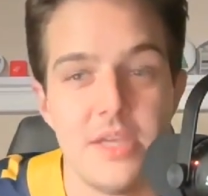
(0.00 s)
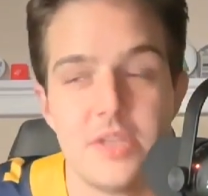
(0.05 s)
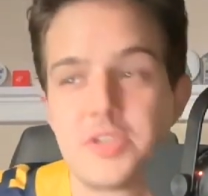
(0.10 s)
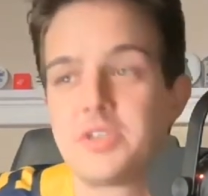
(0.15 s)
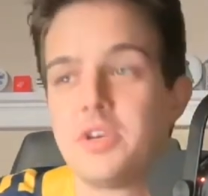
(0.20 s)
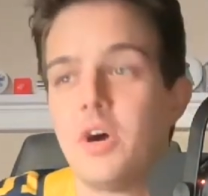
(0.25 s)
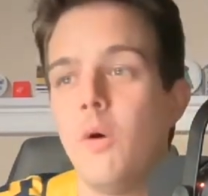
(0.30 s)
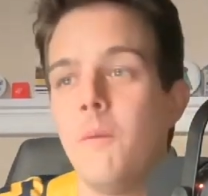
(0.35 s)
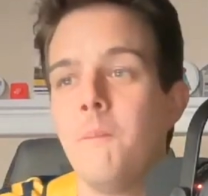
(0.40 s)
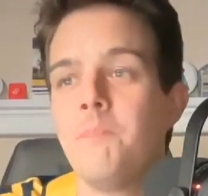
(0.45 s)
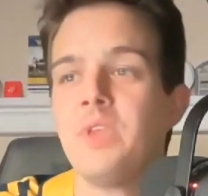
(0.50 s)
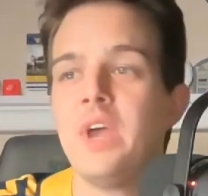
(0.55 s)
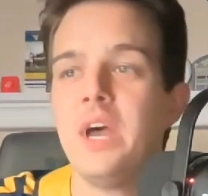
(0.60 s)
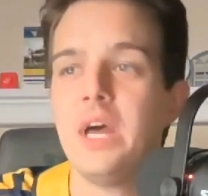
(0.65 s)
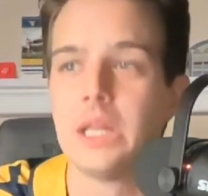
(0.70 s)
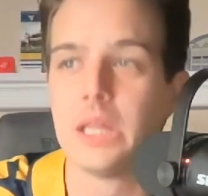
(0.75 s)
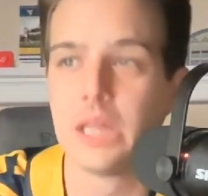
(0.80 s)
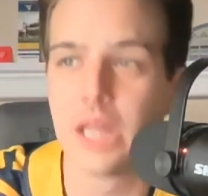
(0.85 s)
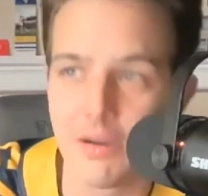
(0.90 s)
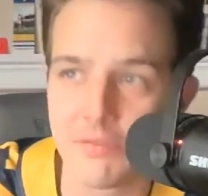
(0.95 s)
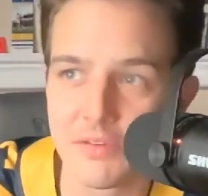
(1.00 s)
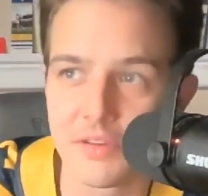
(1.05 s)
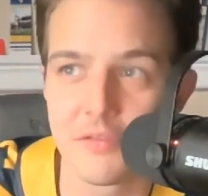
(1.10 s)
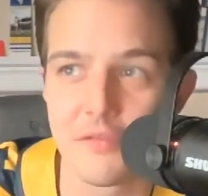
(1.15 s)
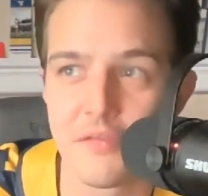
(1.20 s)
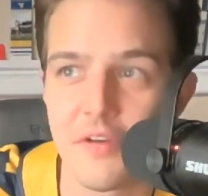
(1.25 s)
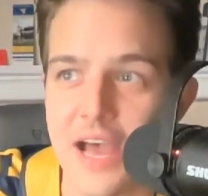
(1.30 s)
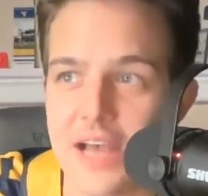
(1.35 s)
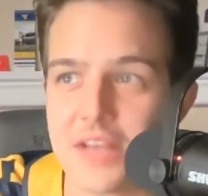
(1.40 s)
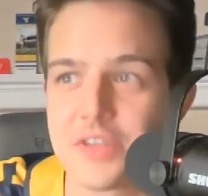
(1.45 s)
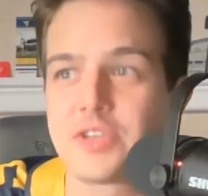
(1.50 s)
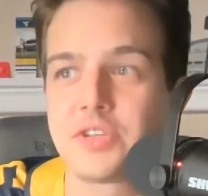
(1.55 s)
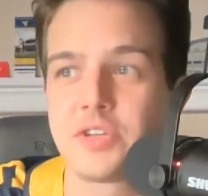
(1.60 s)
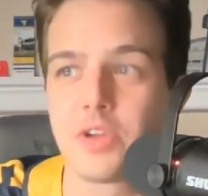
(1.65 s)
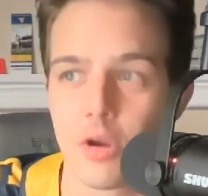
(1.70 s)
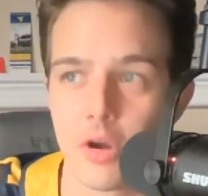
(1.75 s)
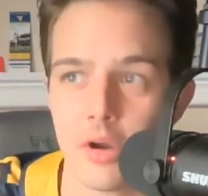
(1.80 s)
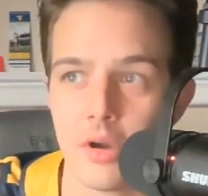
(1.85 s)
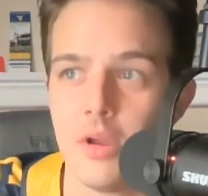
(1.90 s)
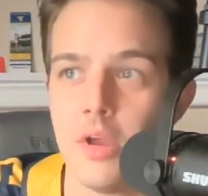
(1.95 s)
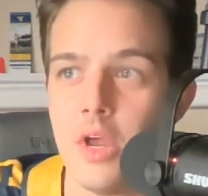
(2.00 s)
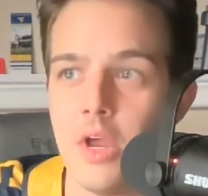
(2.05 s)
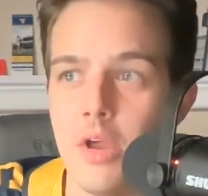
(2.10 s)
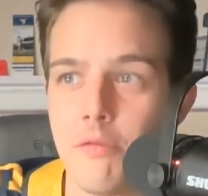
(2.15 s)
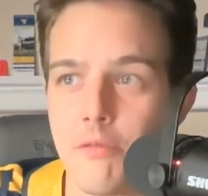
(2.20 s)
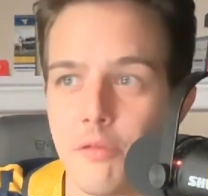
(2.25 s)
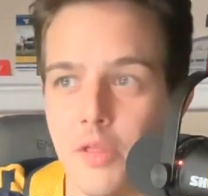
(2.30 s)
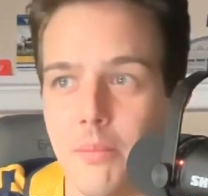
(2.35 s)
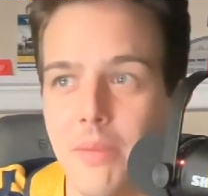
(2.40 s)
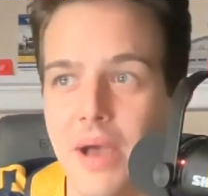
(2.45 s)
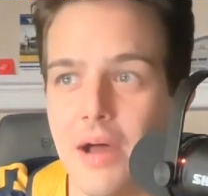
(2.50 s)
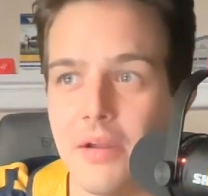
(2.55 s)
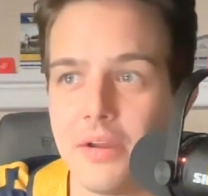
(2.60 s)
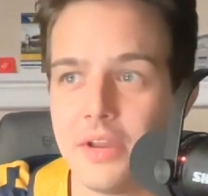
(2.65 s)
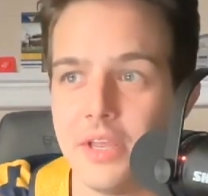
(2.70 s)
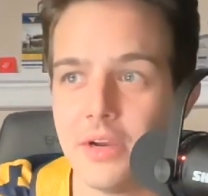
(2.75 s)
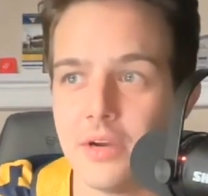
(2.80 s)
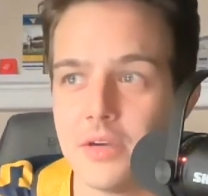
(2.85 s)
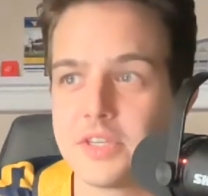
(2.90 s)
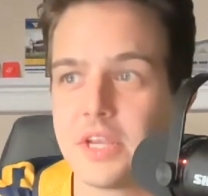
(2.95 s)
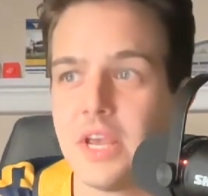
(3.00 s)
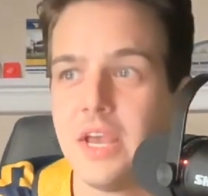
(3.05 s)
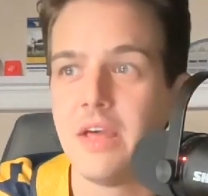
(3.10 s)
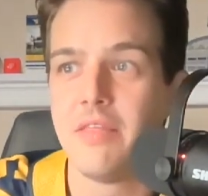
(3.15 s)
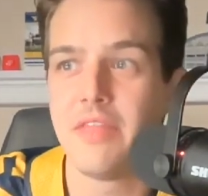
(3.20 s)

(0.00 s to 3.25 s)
So loved the fast start for the Mountaineers.